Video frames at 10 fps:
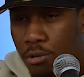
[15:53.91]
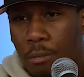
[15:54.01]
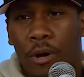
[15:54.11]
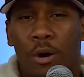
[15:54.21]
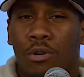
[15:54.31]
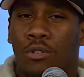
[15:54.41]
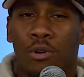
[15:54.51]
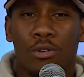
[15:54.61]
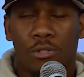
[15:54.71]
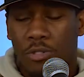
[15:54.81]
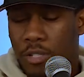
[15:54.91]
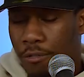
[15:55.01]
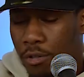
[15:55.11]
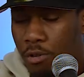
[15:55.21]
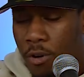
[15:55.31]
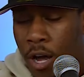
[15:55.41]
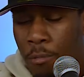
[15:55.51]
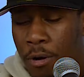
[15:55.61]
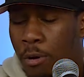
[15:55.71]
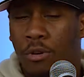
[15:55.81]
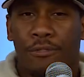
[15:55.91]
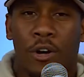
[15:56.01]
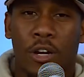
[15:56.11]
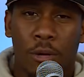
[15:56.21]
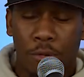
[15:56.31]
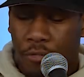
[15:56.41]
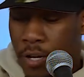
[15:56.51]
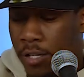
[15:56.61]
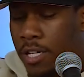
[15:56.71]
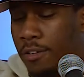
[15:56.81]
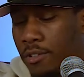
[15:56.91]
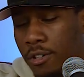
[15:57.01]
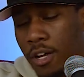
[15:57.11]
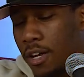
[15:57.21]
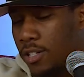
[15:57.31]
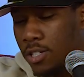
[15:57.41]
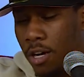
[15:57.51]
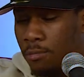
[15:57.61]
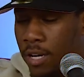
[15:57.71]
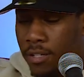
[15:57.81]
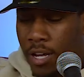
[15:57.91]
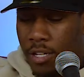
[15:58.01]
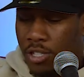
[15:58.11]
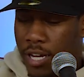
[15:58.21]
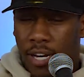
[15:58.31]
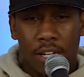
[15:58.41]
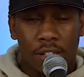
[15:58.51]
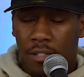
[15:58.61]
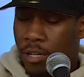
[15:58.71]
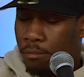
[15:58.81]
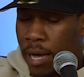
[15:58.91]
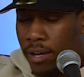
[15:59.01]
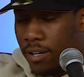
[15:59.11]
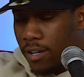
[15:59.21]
I probably would have thrown some stuff in the crowd. Probably would have fought a couple fans after, something like that. Just had to get the lick back.